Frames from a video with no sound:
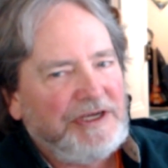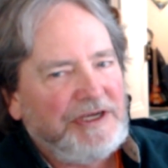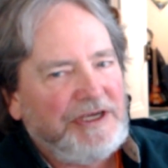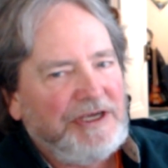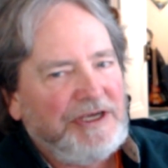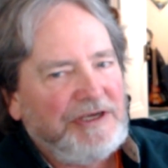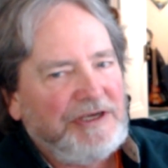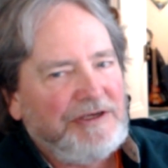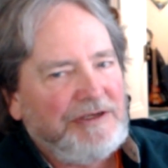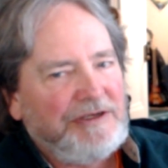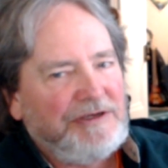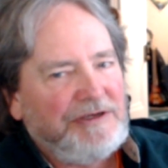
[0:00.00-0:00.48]

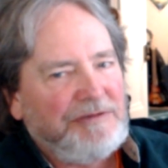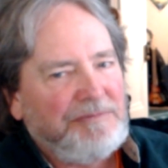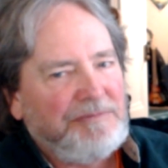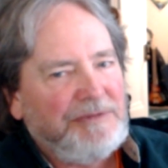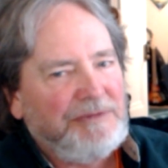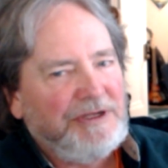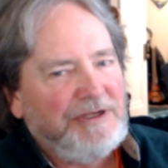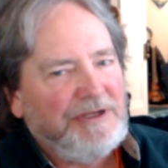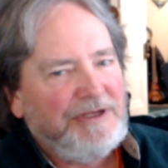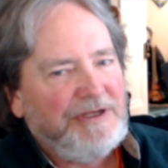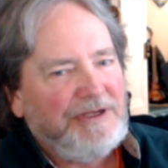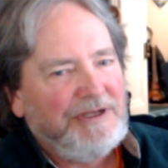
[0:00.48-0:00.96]

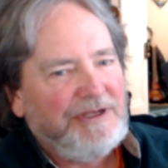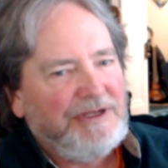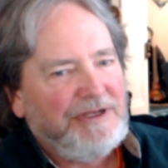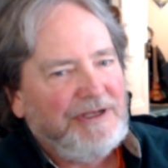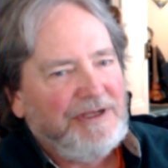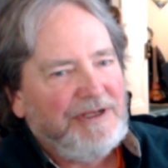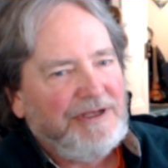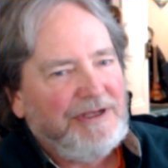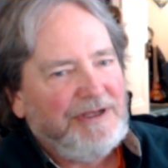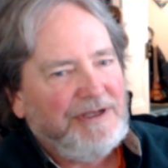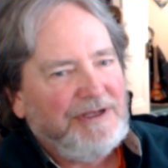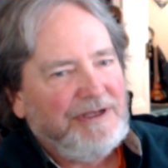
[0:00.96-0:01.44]
again.
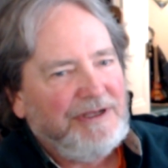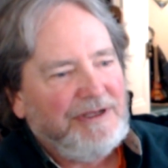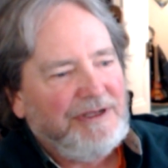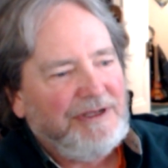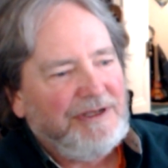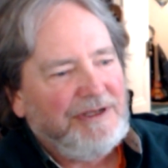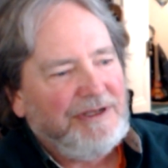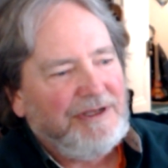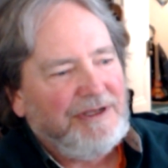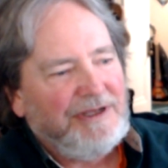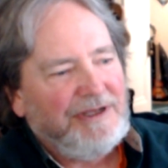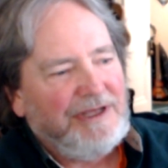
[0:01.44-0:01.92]

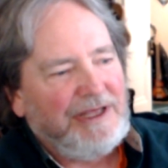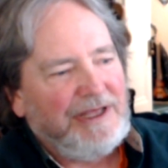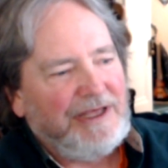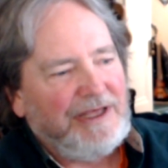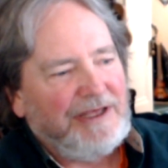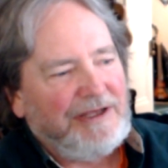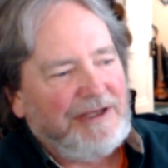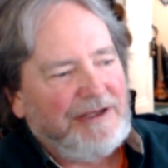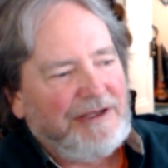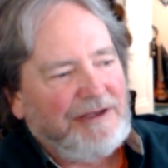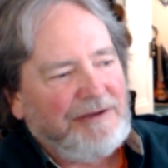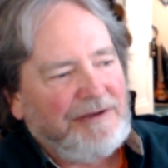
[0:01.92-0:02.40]

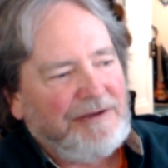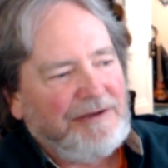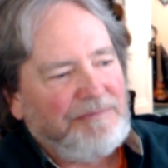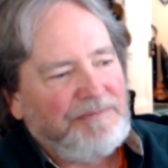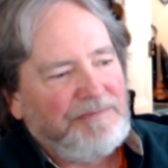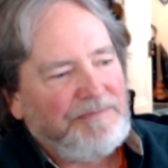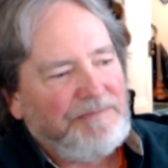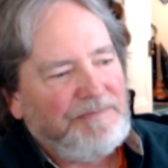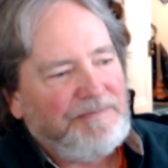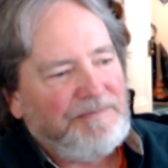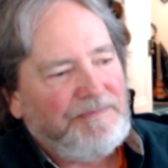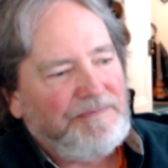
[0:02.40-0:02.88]

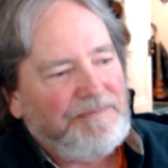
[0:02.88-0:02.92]
And